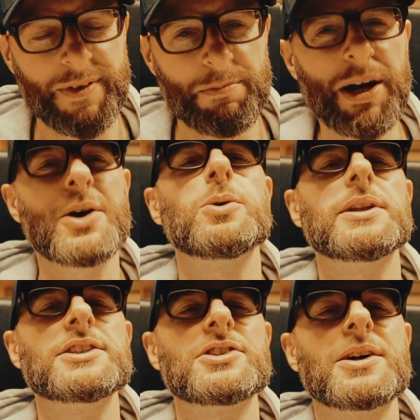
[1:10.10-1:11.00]
My whole
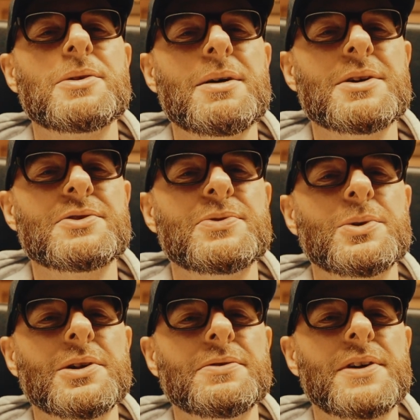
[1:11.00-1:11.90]
Instagram was
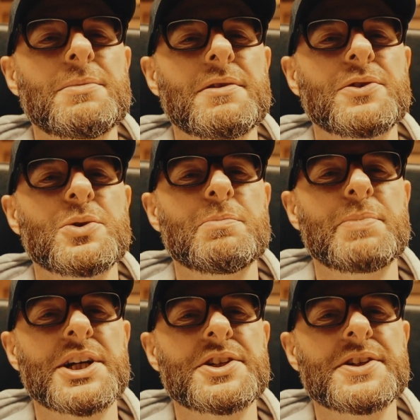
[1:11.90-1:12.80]
full of MF Doom
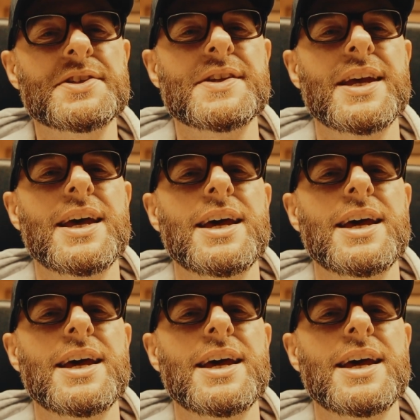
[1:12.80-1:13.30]
pictures.